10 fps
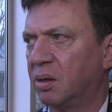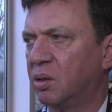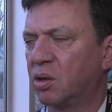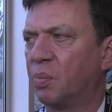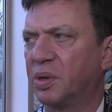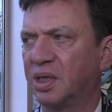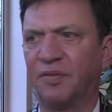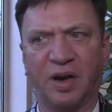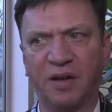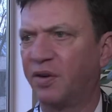Europe
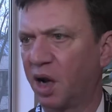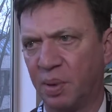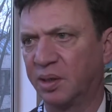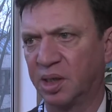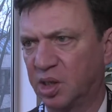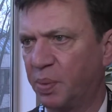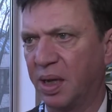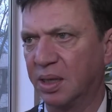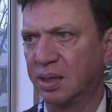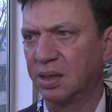is a very fragmented
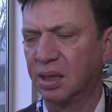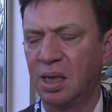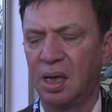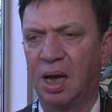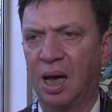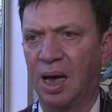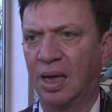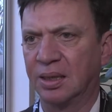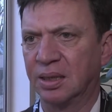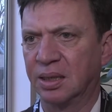space,
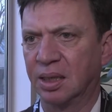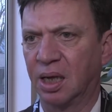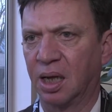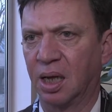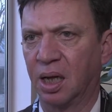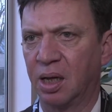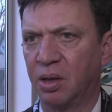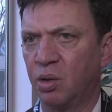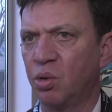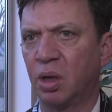and uh,
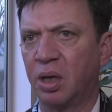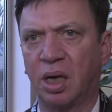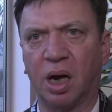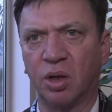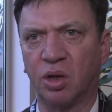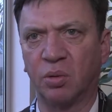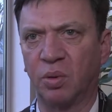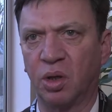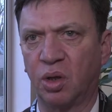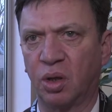usually culture
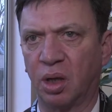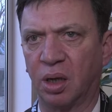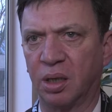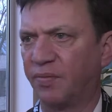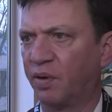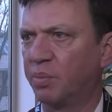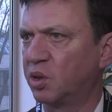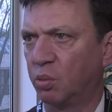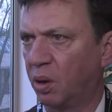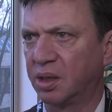which uh,
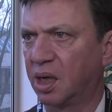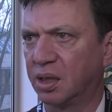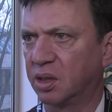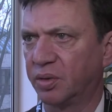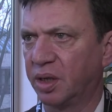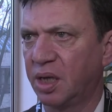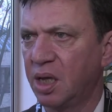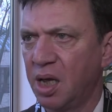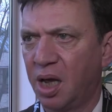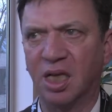develops in one country
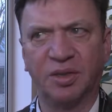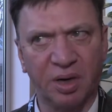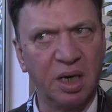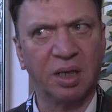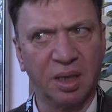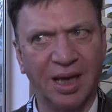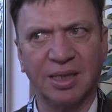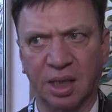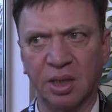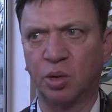has very little
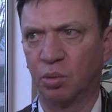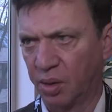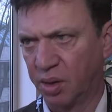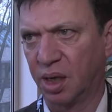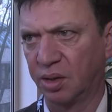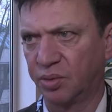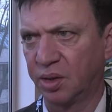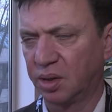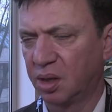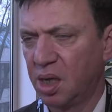access to other
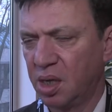countries.